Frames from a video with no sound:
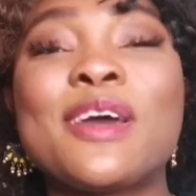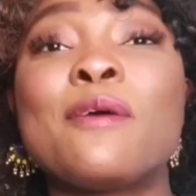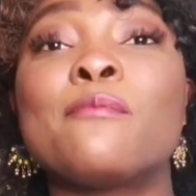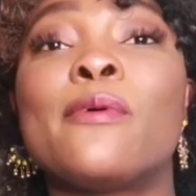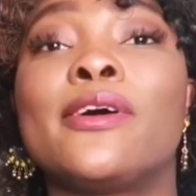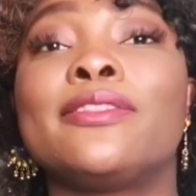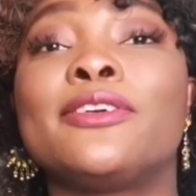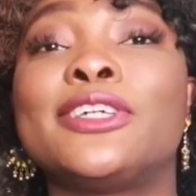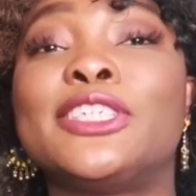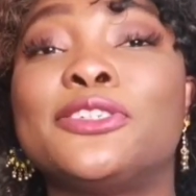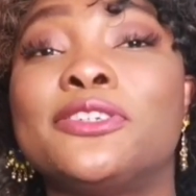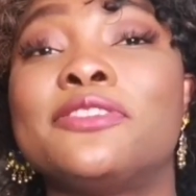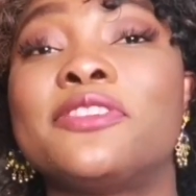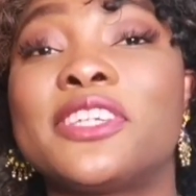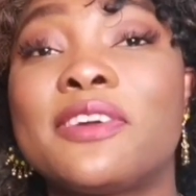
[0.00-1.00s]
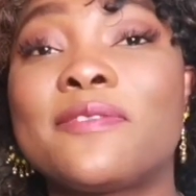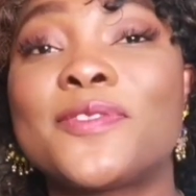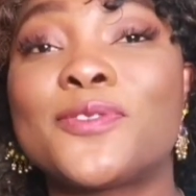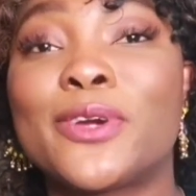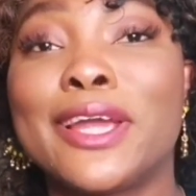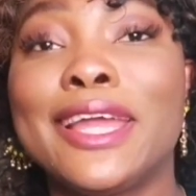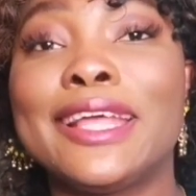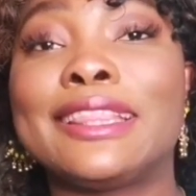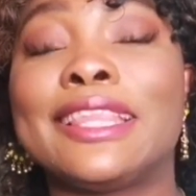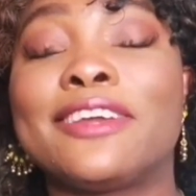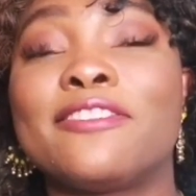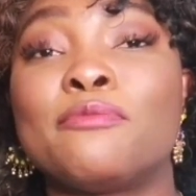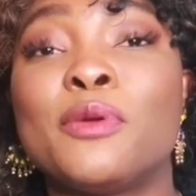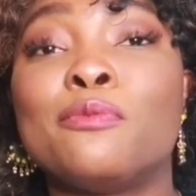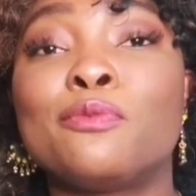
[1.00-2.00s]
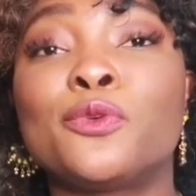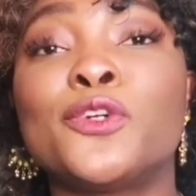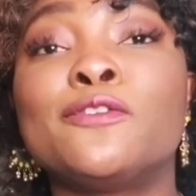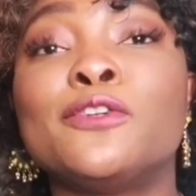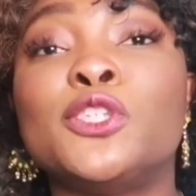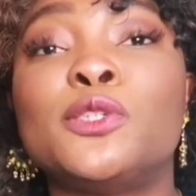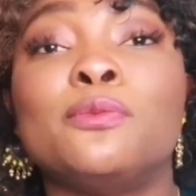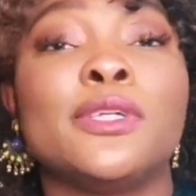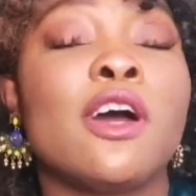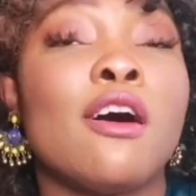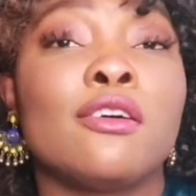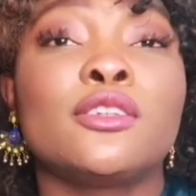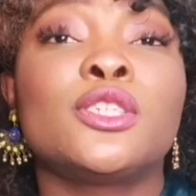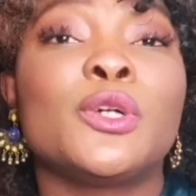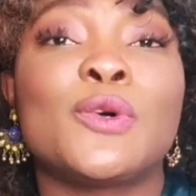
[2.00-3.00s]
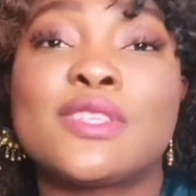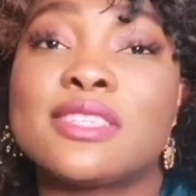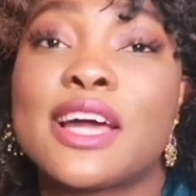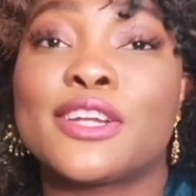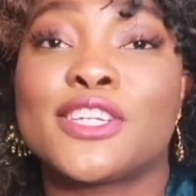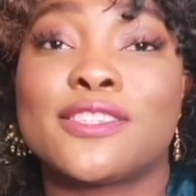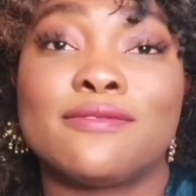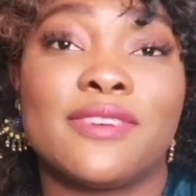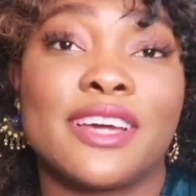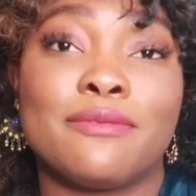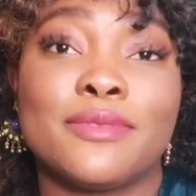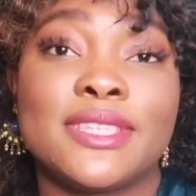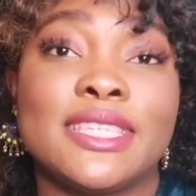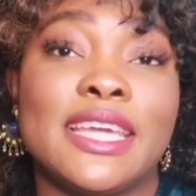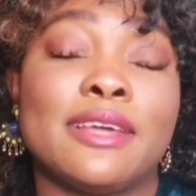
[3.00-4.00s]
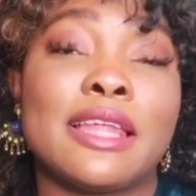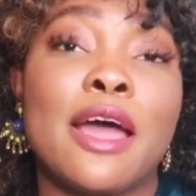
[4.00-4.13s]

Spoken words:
But there are derivatives, right, that have been proven to be also gold standards of vitamin C,